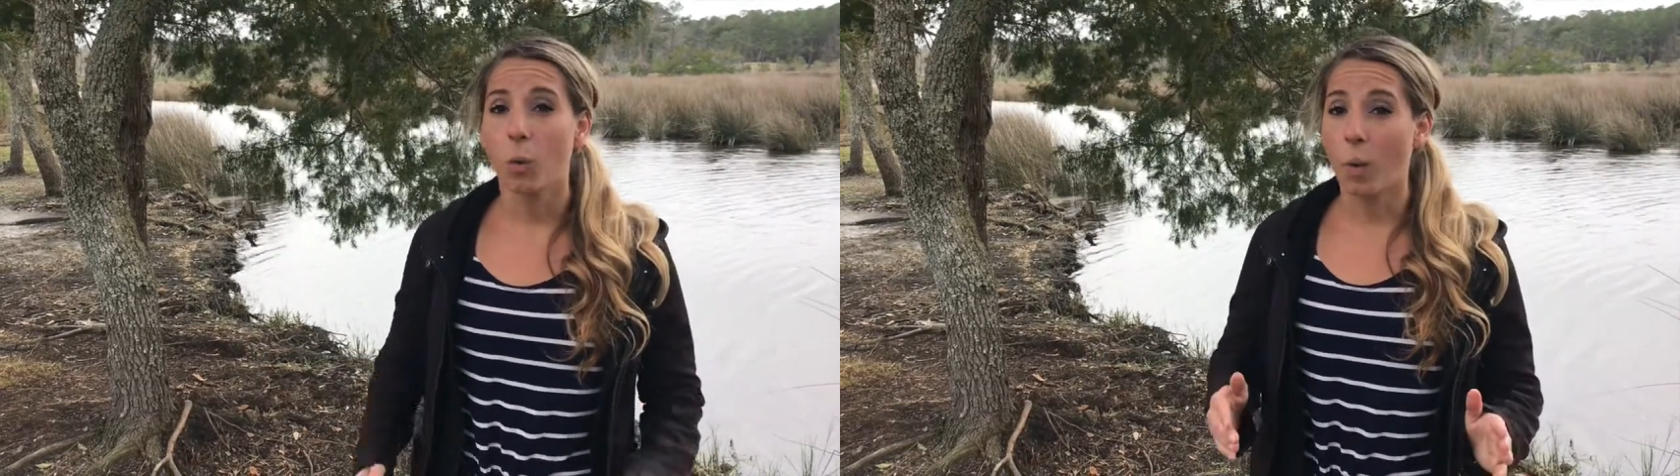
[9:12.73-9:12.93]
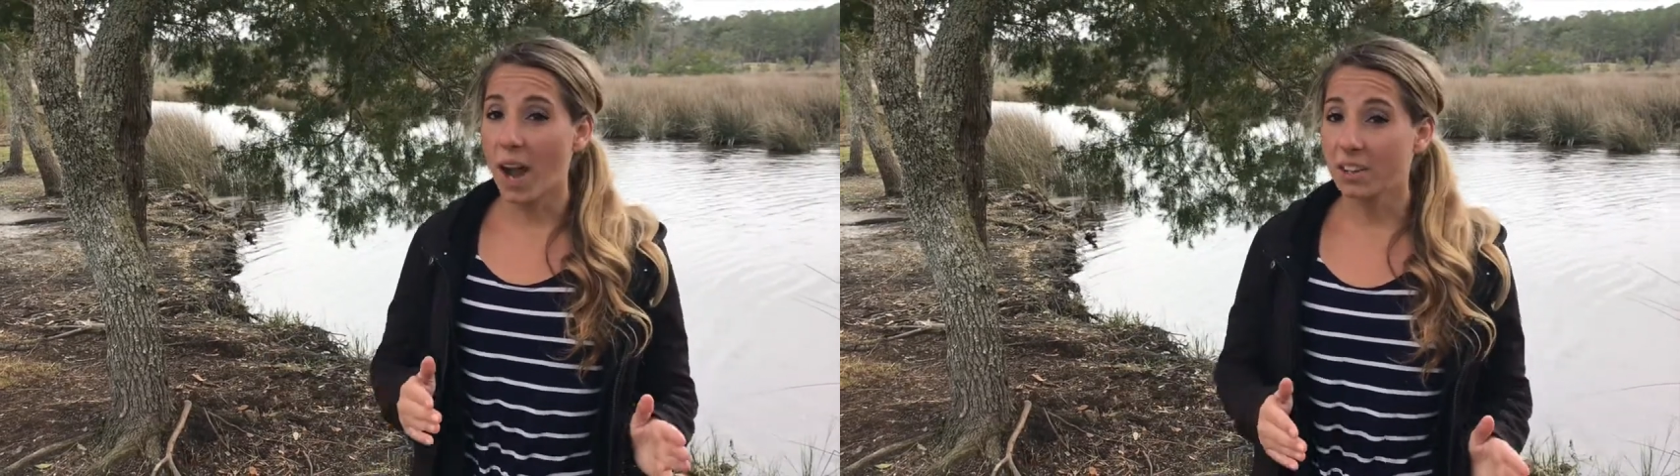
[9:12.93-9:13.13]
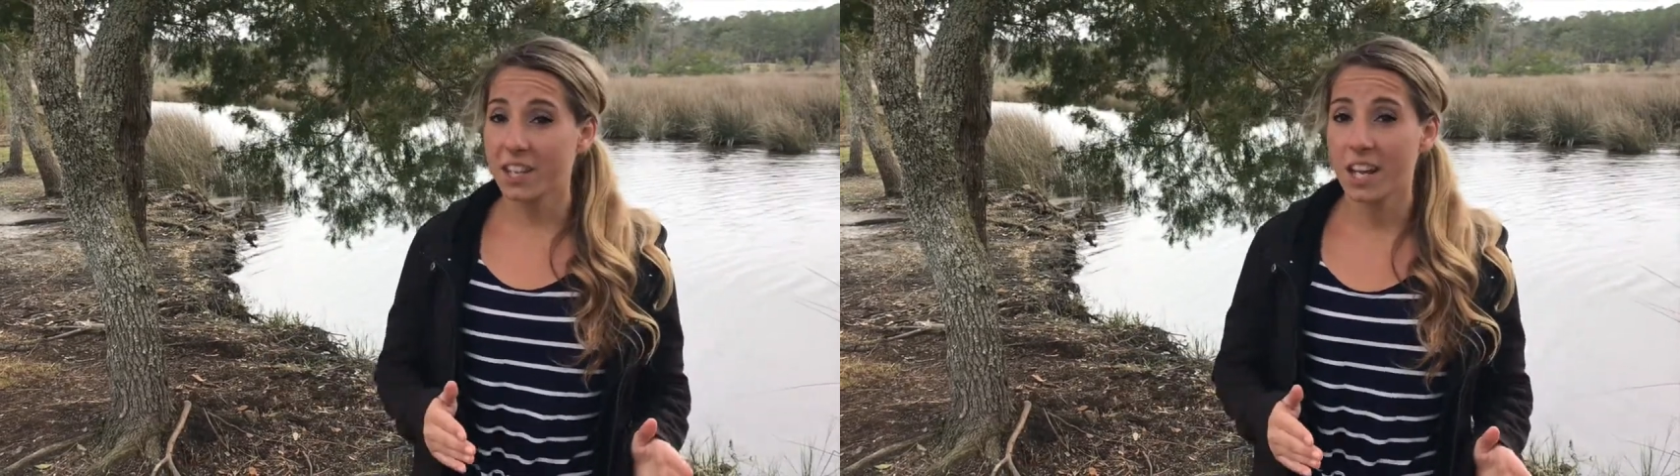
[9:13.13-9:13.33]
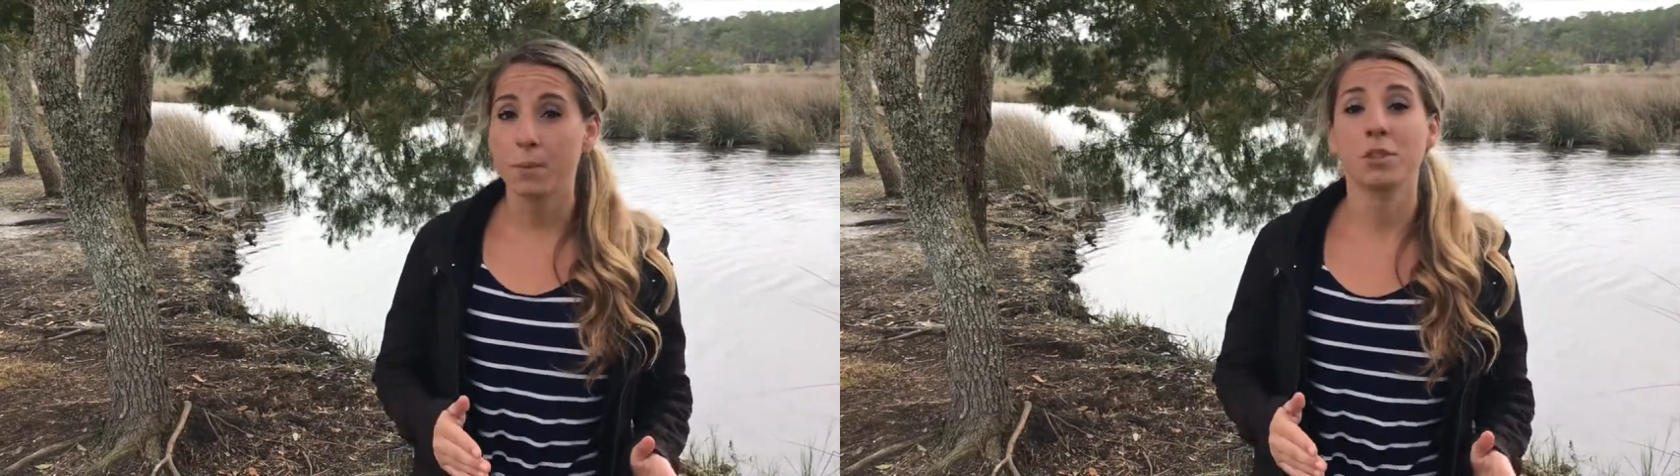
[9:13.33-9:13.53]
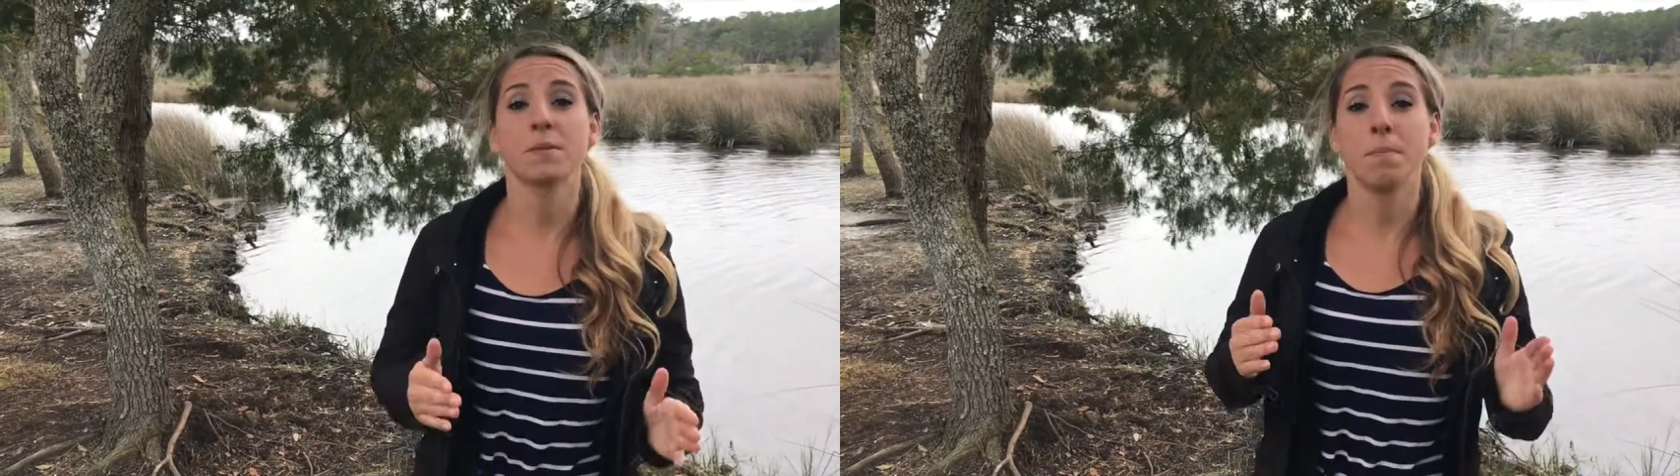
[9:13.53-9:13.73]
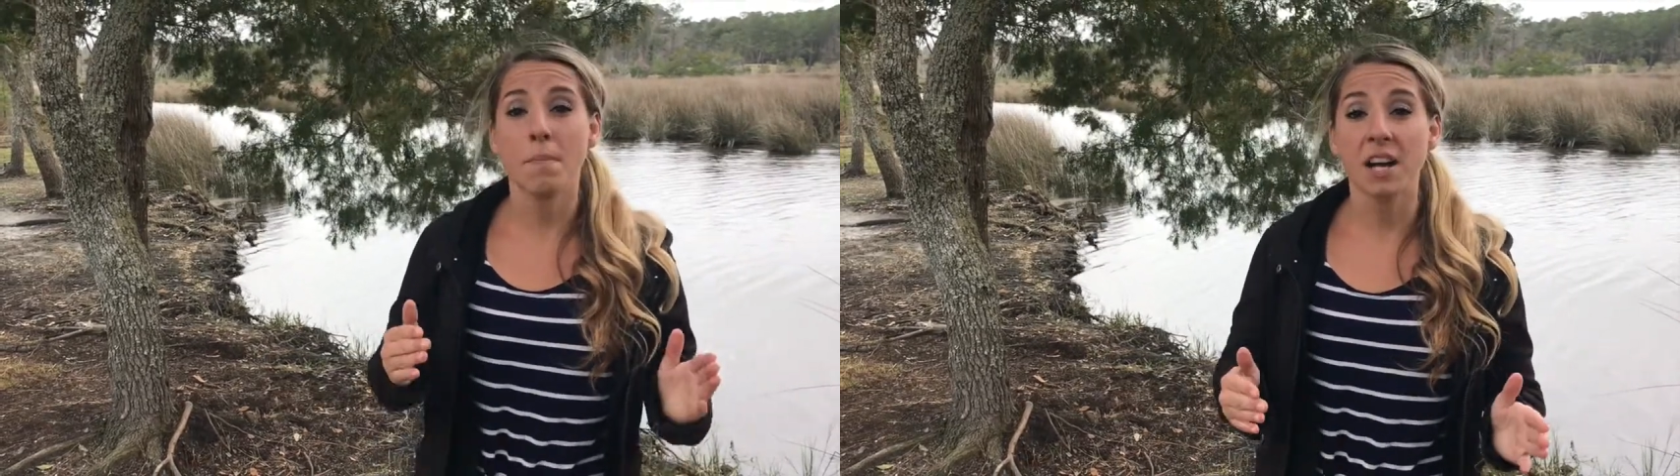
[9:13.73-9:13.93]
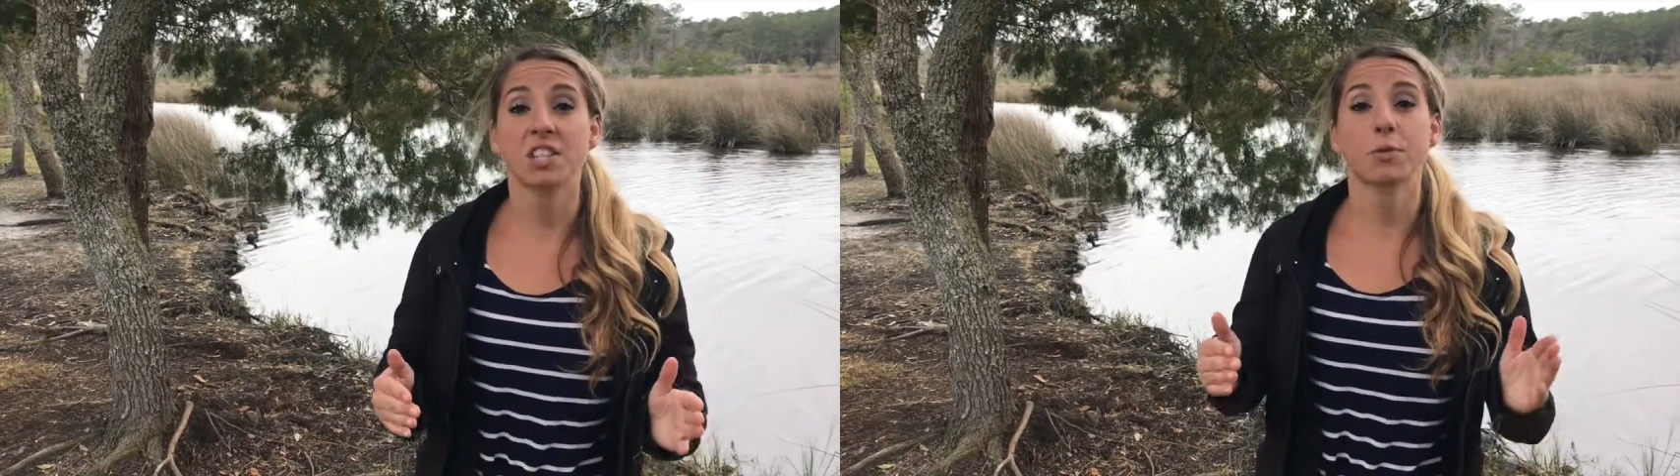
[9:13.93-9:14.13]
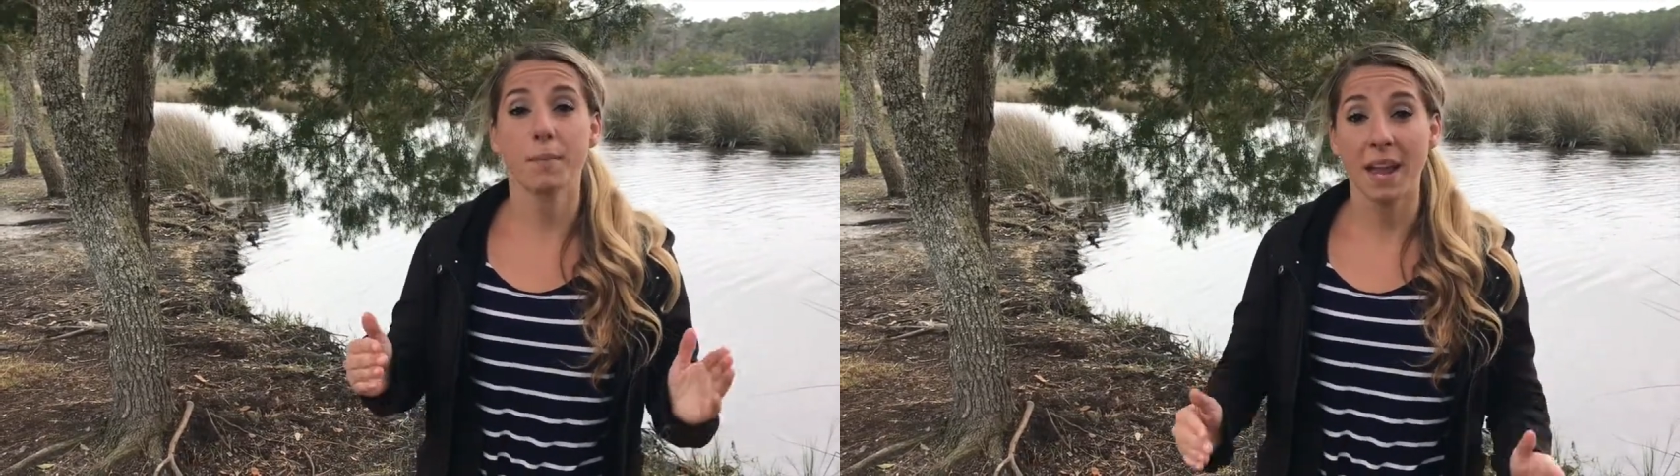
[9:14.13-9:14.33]
wild animals
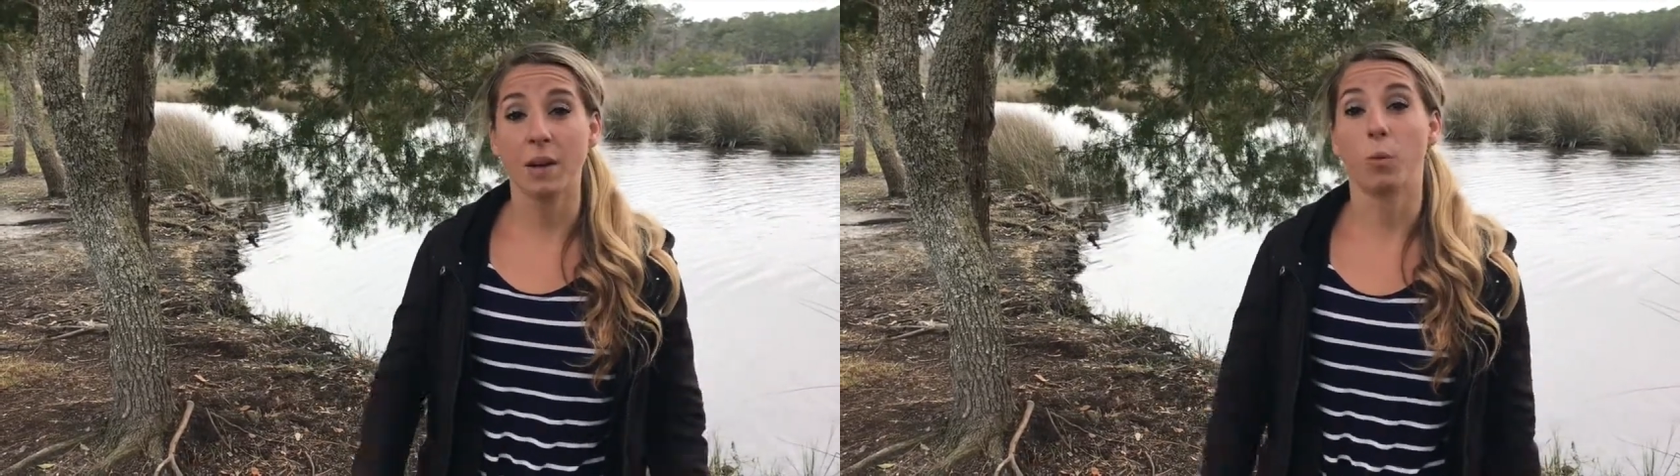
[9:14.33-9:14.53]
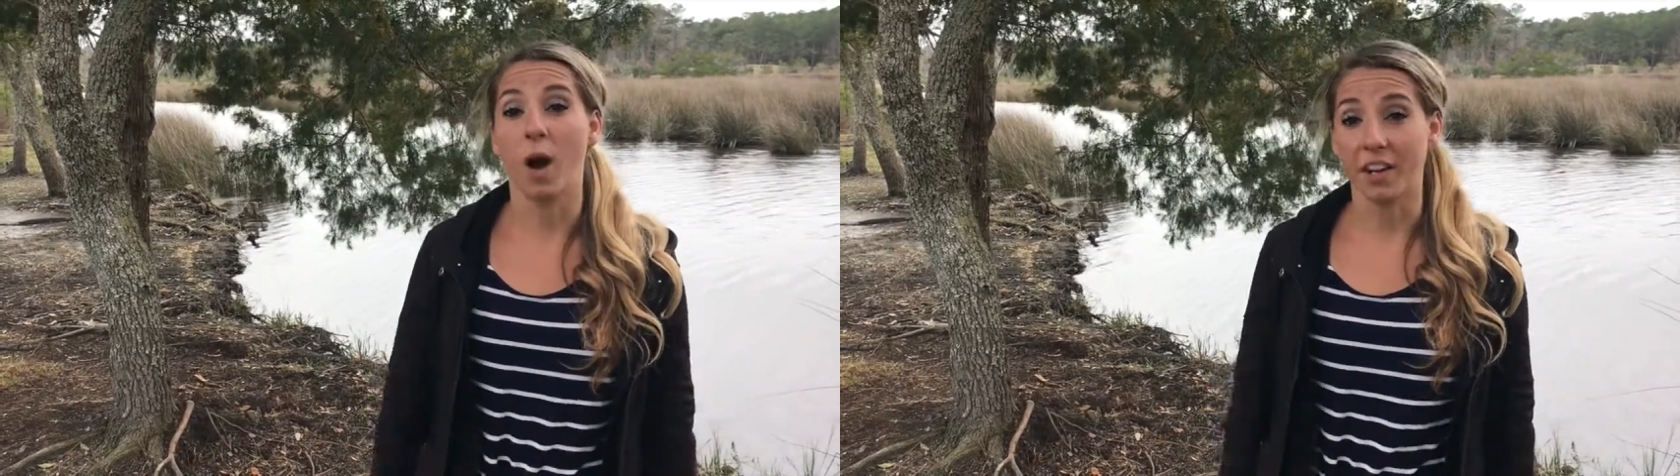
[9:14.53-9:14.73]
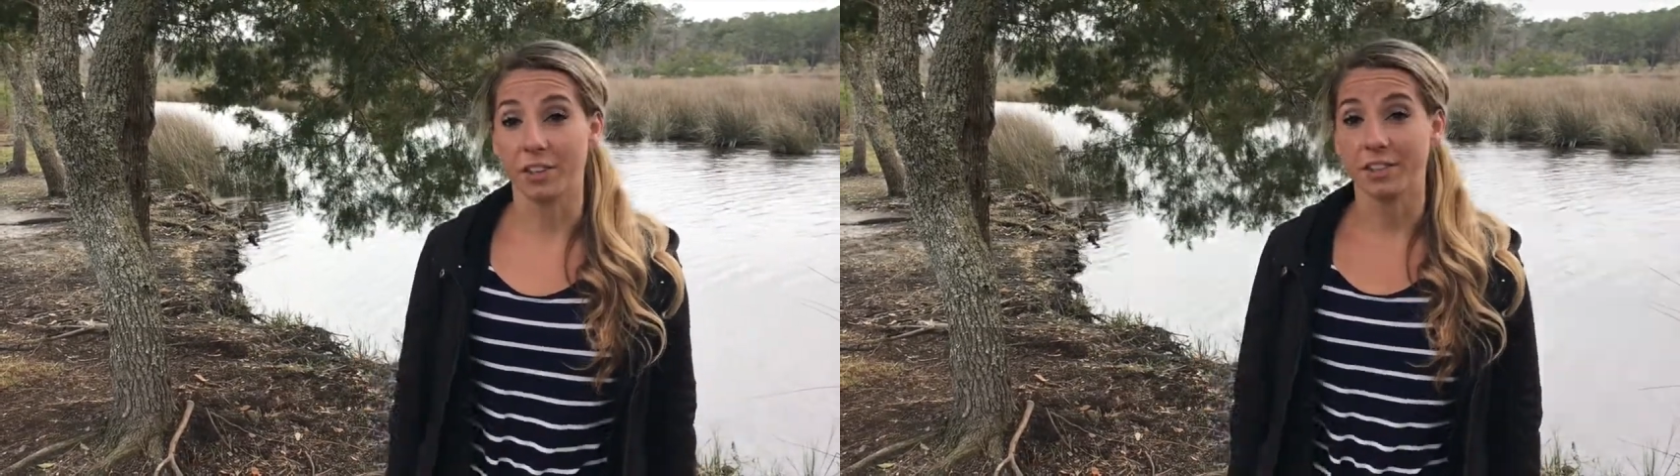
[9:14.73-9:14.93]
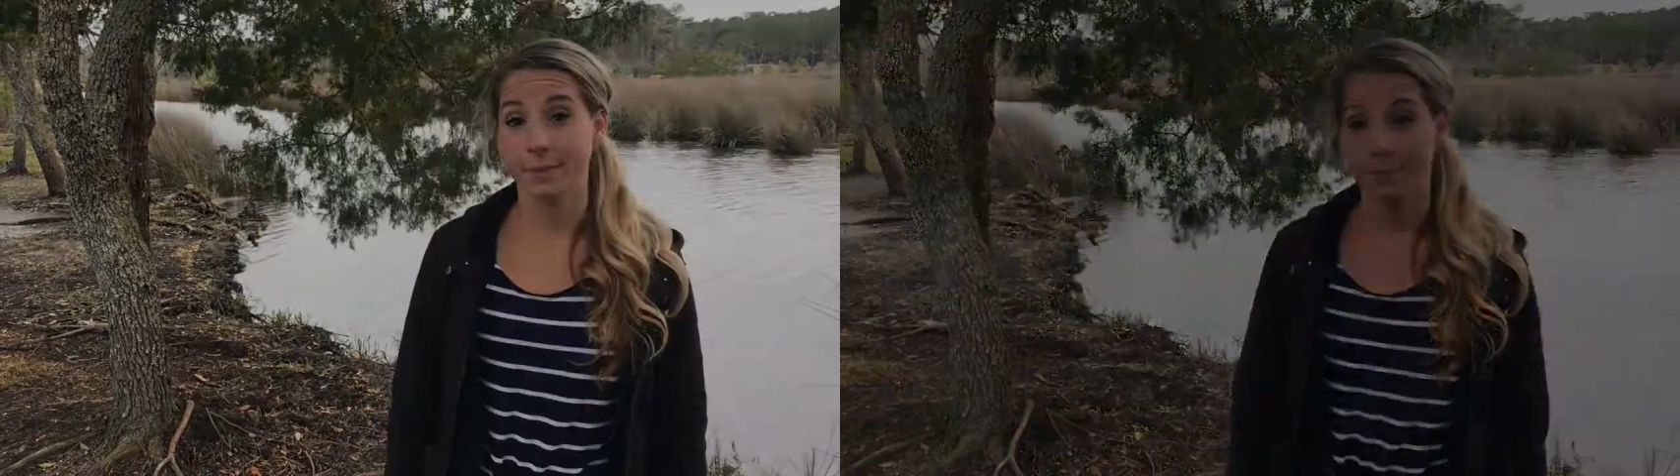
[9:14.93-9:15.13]
must remain wild.